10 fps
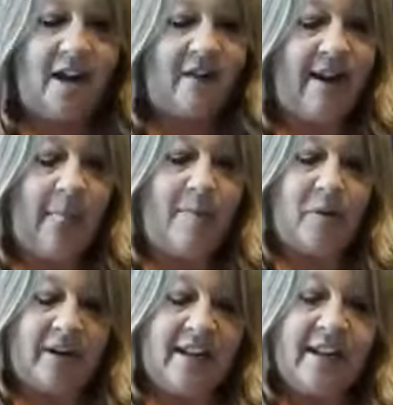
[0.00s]
around the
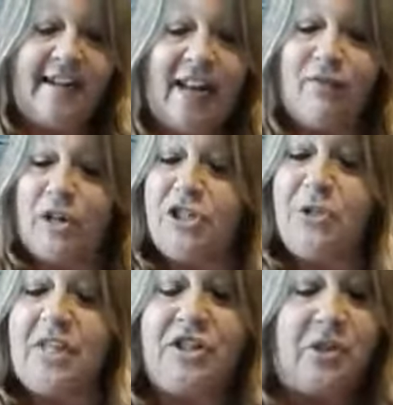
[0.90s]
board. Now, of course, you
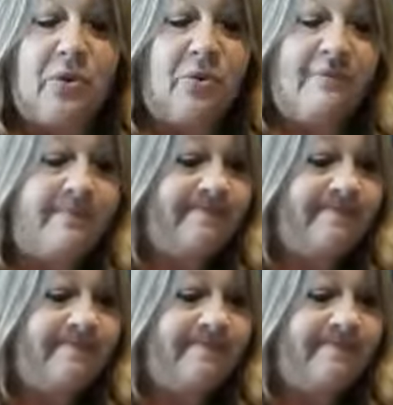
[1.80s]
can do